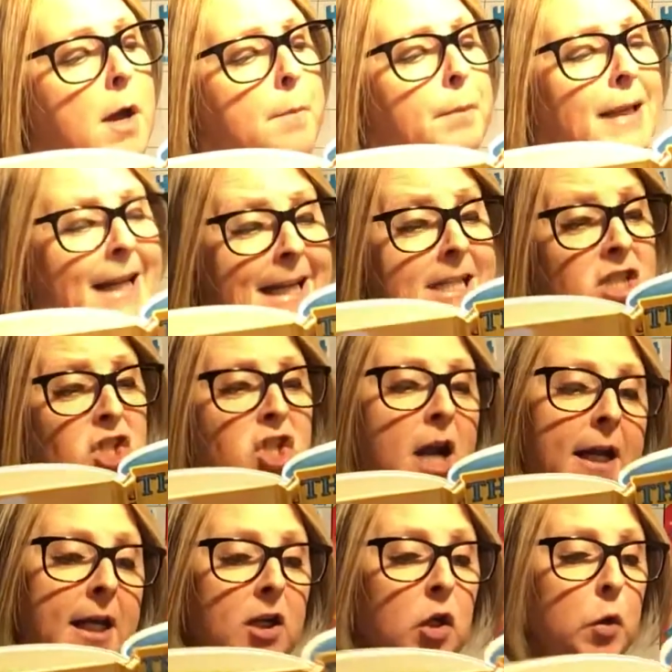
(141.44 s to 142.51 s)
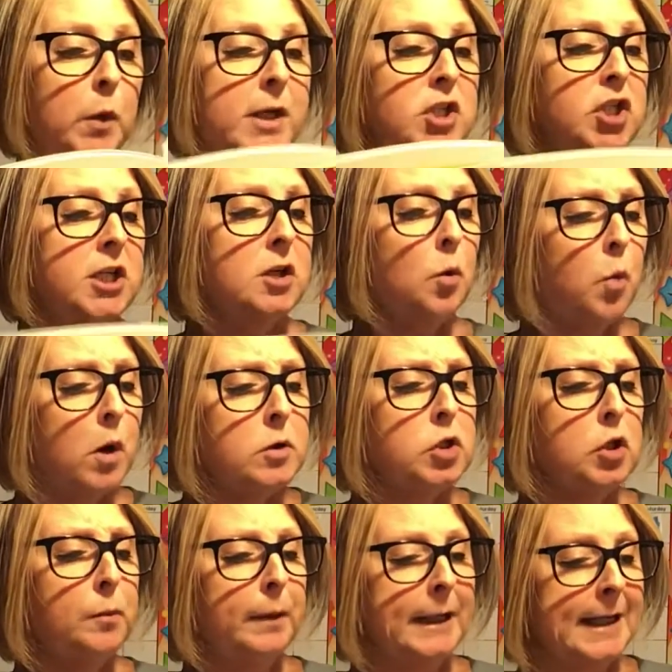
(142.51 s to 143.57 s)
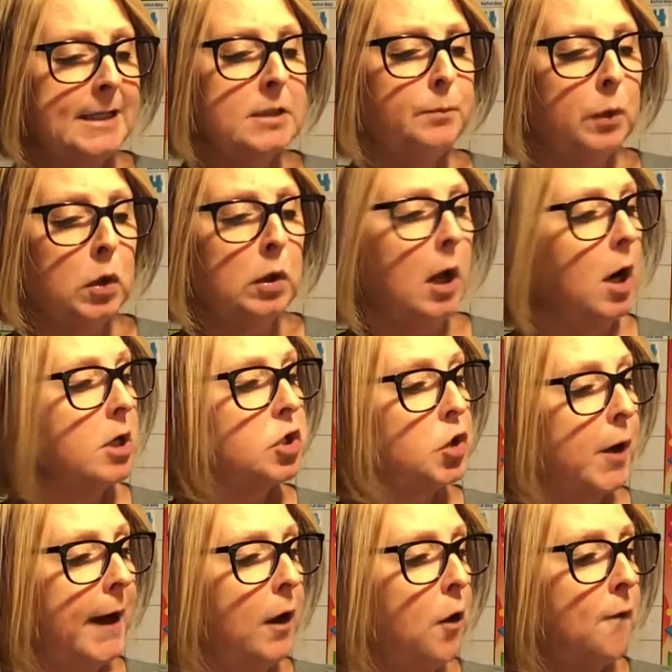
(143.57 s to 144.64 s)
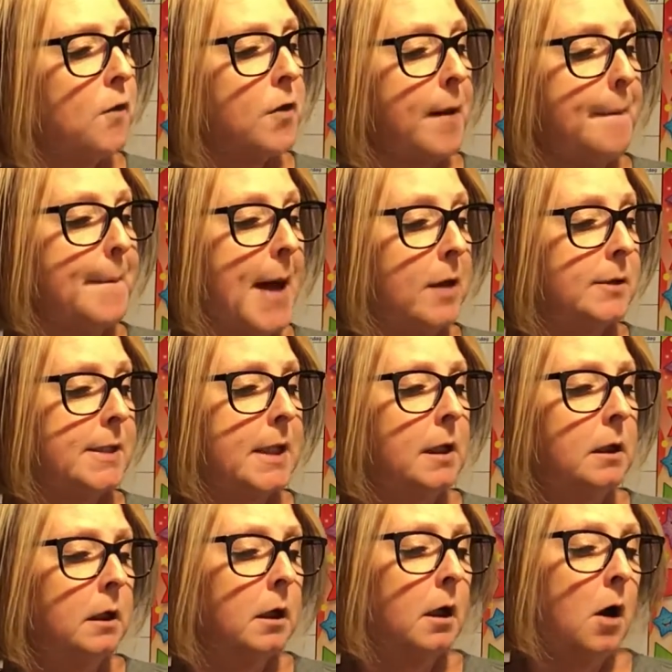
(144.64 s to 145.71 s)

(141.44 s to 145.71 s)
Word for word: Please, shiny new engine, won't you please pull our train over the mountain?